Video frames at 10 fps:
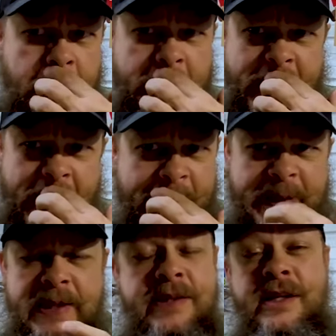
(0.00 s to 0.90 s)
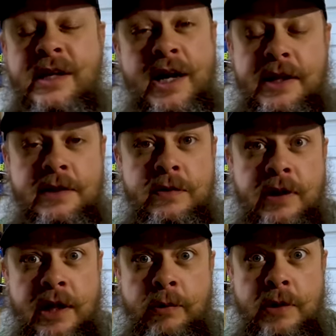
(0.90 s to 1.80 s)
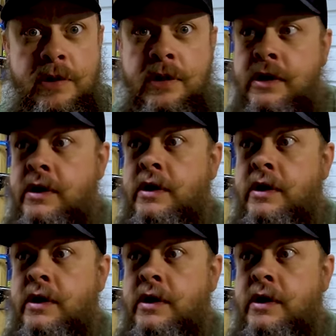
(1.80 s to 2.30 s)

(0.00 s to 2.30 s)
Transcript: they're not they're not into it like we are,